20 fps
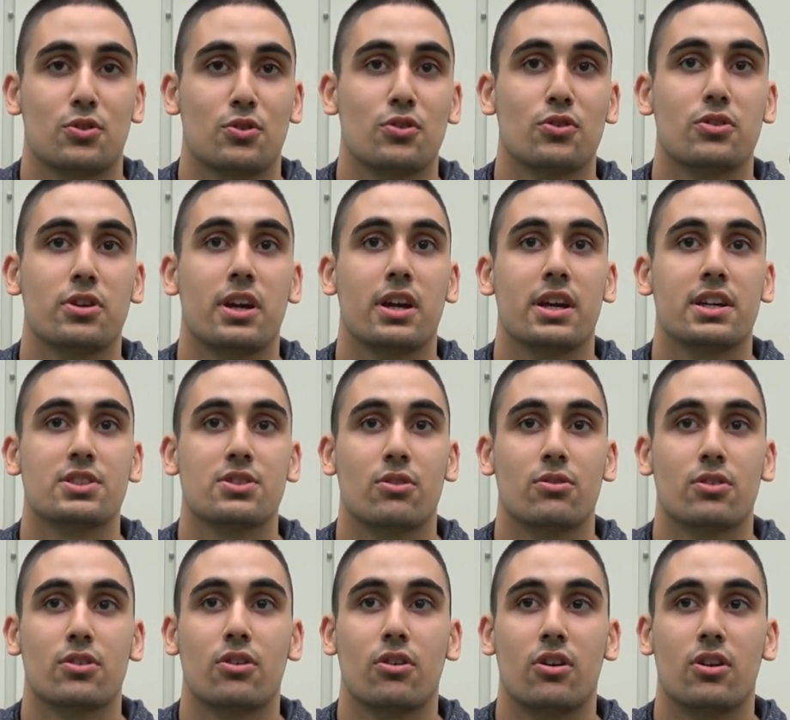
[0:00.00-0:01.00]
good he is
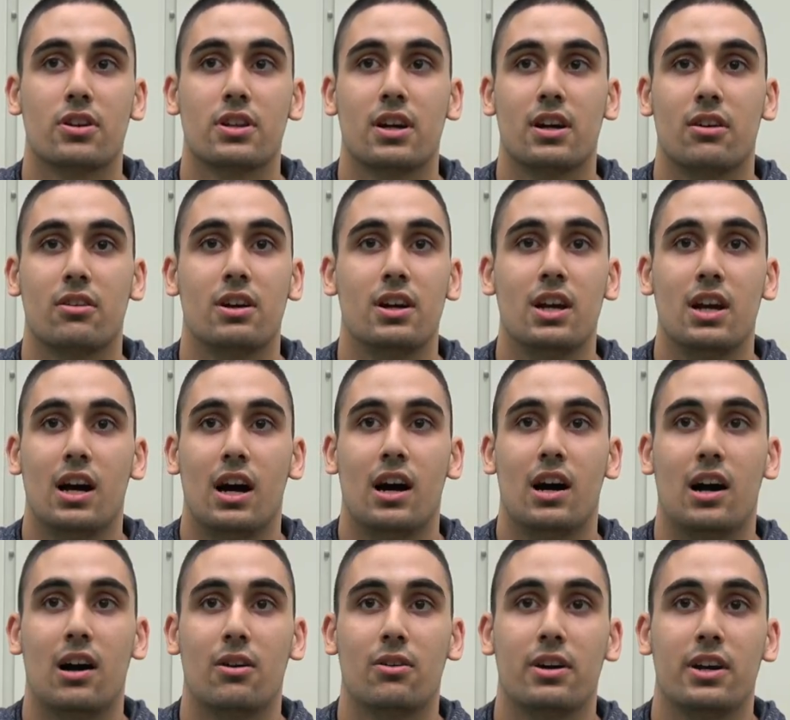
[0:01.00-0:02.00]
on the court, how
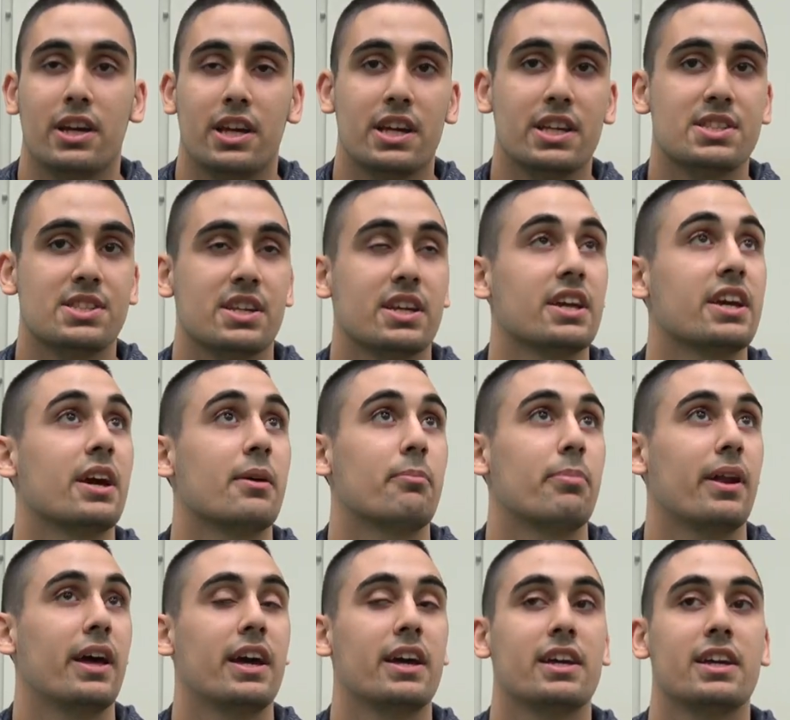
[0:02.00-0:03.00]
how easy he can
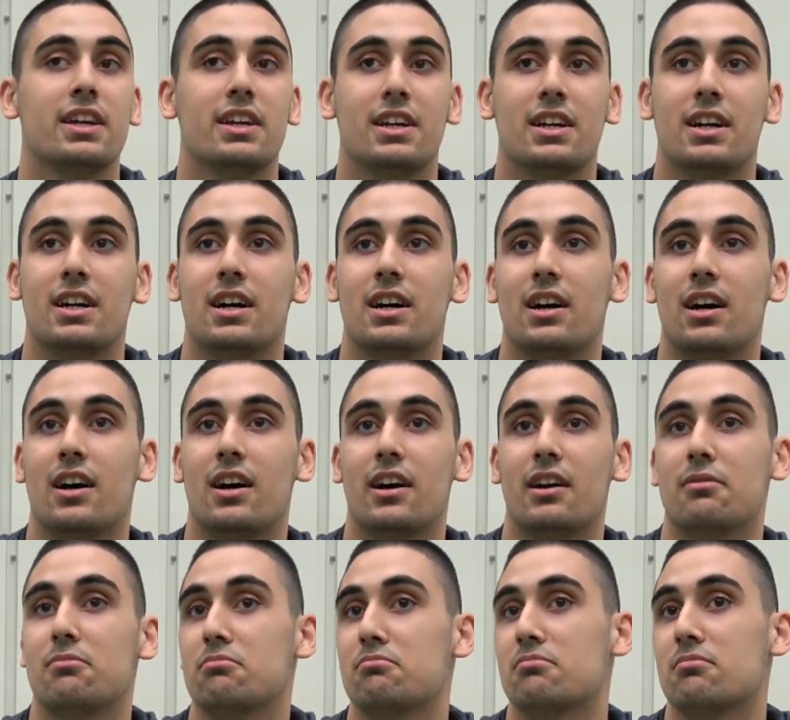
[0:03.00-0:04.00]
play. Uh, um,
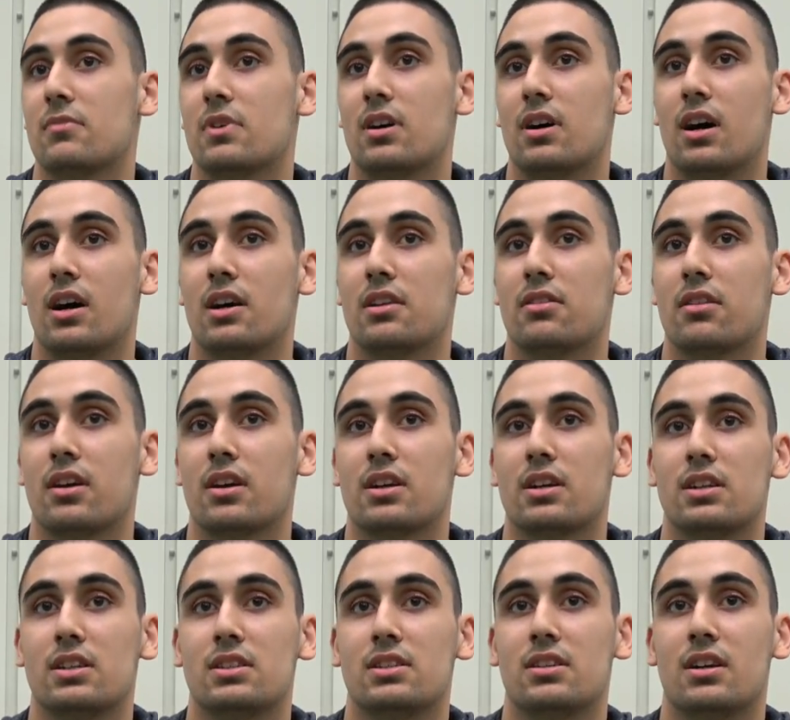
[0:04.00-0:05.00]
and uh, I
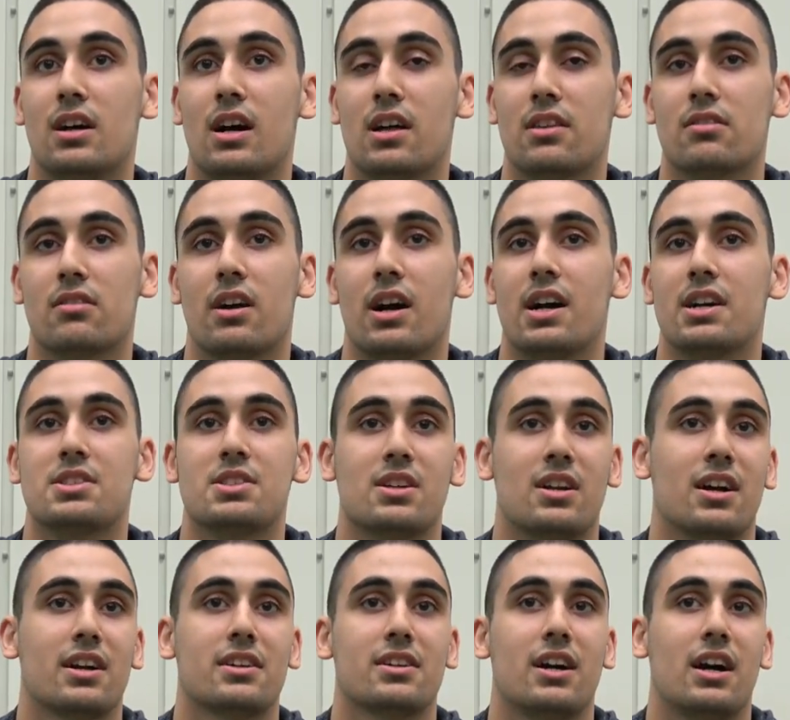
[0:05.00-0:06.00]
think other guys
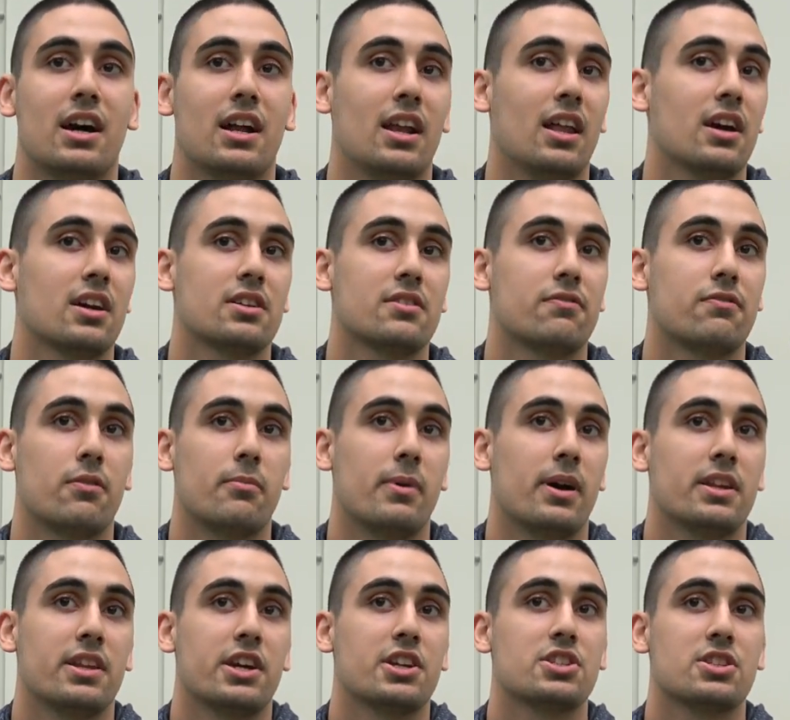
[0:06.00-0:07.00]
like I like from
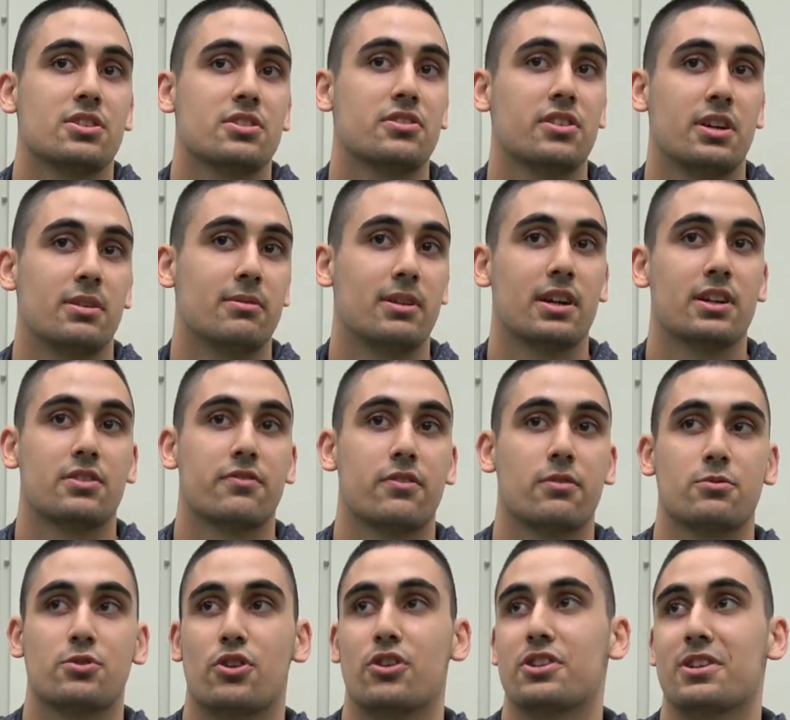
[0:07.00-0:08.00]
my national team, like
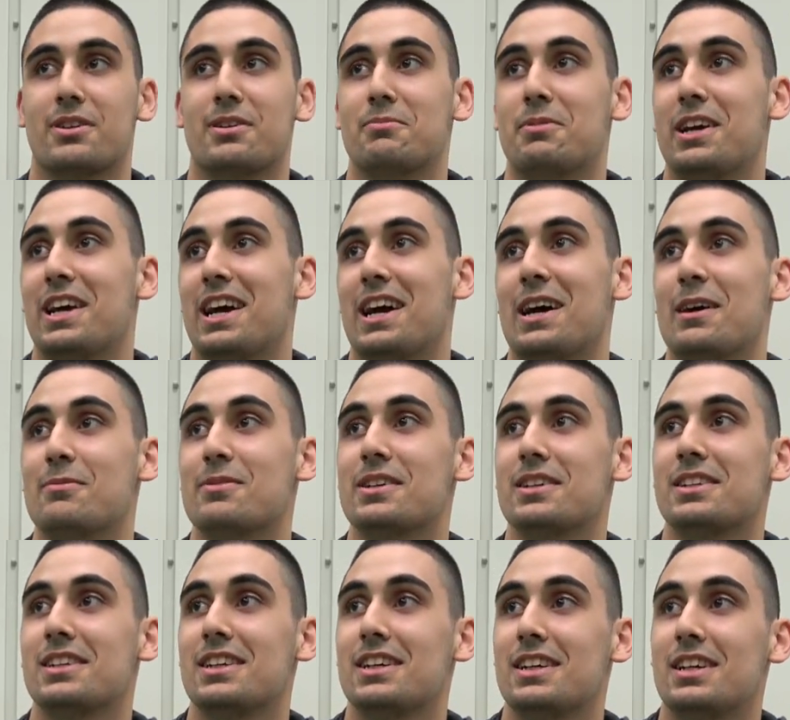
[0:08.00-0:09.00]
from Georgia. I'm, I
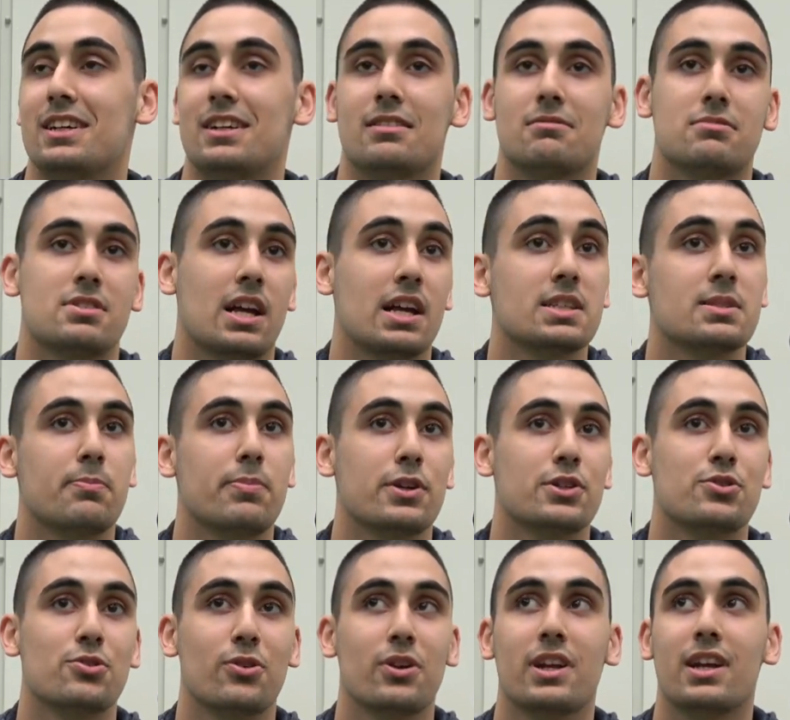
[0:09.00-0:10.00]
mean, Zaza
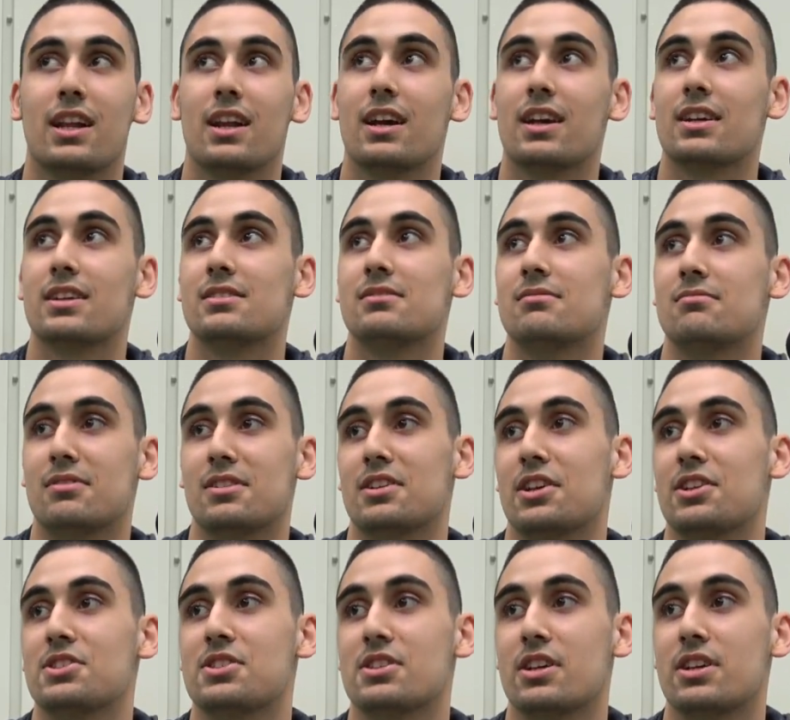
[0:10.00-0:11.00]
Pachulia, like
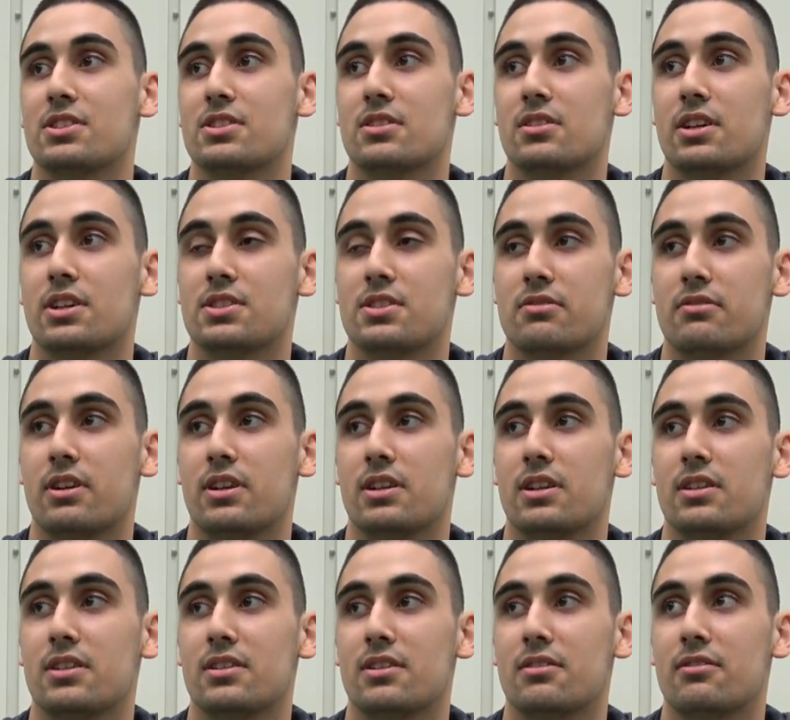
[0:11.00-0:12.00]
he's he's he's a
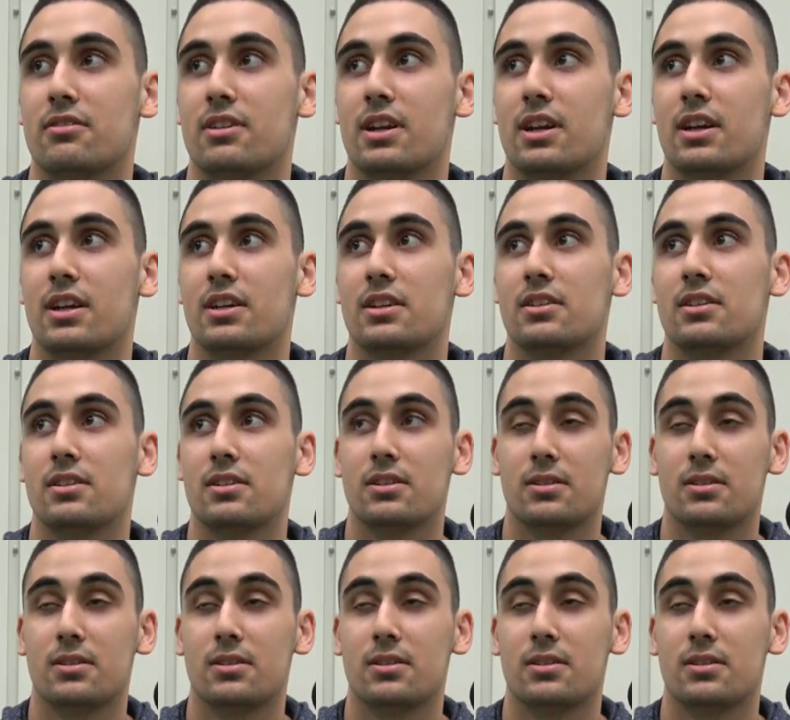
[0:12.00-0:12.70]
really really